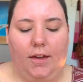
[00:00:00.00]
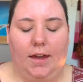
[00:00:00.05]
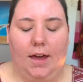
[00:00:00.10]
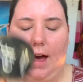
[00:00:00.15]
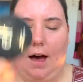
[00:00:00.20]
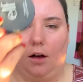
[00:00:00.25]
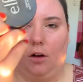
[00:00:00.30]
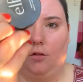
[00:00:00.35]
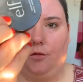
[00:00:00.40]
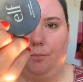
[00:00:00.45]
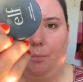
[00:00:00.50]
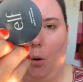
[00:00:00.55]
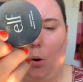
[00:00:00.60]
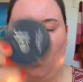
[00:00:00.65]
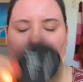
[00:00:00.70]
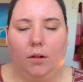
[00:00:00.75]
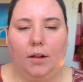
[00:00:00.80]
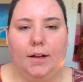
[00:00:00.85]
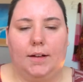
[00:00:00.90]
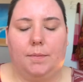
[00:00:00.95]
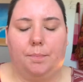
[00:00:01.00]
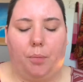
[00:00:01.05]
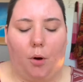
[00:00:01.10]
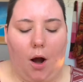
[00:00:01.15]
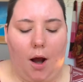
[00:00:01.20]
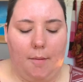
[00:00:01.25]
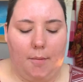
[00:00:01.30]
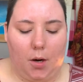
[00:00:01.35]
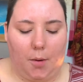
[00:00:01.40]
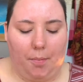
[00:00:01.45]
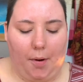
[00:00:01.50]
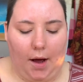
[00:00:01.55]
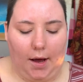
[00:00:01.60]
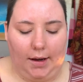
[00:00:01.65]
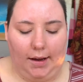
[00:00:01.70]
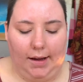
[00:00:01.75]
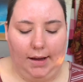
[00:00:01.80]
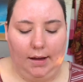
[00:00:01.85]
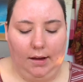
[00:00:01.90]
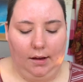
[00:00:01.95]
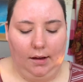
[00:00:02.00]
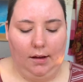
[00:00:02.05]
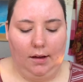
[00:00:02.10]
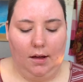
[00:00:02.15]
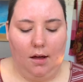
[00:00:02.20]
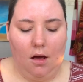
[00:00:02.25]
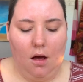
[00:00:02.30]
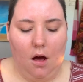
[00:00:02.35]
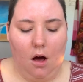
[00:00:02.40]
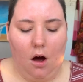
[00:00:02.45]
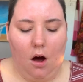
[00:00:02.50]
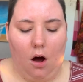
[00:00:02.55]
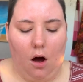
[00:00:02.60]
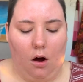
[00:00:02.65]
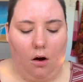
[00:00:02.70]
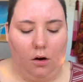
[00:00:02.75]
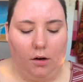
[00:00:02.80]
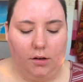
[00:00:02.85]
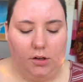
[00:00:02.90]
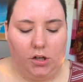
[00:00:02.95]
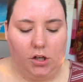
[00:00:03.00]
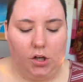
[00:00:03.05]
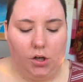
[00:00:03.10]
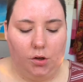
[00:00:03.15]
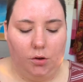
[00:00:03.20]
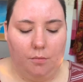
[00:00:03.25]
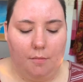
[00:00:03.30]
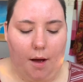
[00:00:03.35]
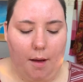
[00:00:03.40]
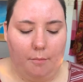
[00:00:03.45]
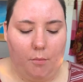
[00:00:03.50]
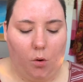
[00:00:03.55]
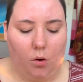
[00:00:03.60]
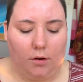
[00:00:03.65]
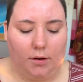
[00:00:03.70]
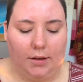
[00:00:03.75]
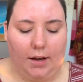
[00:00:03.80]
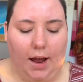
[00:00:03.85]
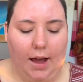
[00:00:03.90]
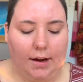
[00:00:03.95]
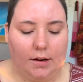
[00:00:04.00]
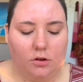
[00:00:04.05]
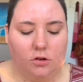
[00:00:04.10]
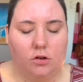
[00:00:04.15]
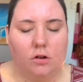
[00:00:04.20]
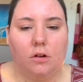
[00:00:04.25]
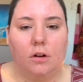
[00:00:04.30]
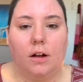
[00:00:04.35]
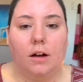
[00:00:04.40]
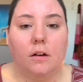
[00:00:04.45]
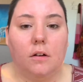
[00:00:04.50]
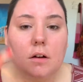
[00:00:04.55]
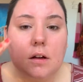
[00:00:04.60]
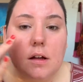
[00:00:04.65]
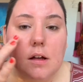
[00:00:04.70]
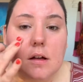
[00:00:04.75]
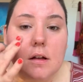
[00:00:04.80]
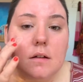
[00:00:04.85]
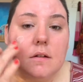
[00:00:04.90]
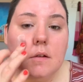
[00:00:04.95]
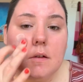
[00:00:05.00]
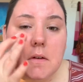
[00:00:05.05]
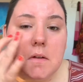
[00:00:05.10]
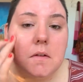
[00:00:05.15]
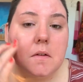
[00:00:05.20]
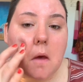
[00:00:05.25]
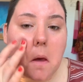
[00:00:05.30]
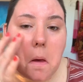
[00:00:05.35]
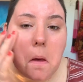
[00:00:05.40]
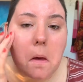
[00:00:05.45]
e.l.f. Poreless Primer Putty onto my more textured areas.